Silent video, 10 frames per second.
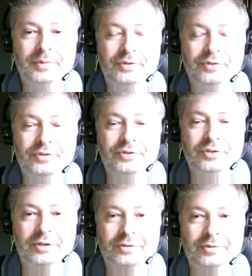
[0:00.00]

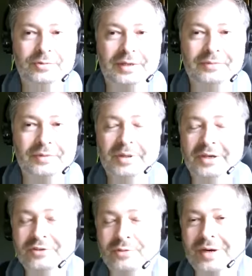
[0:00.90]
So
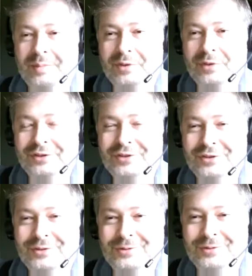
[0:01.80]
everybody scrambled
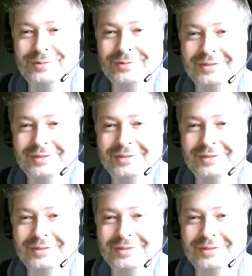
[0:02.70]
to